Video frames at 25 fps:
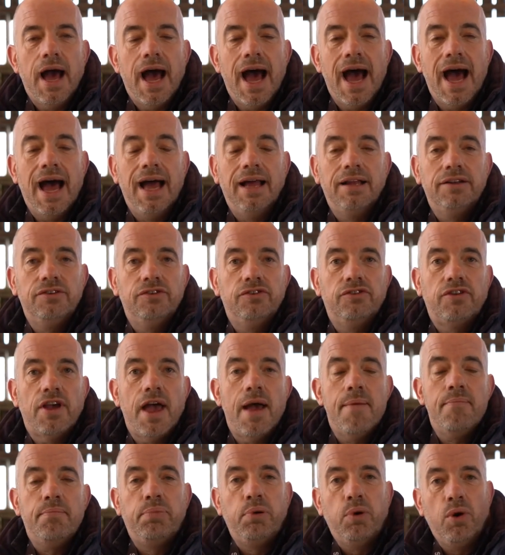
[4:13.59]
and
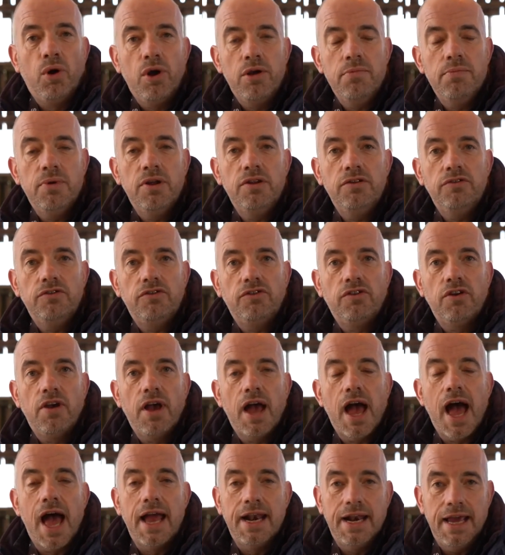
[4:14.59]
employment
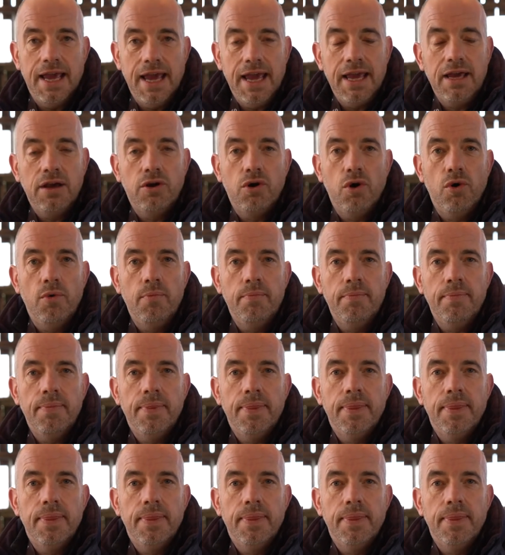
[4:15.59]
and income,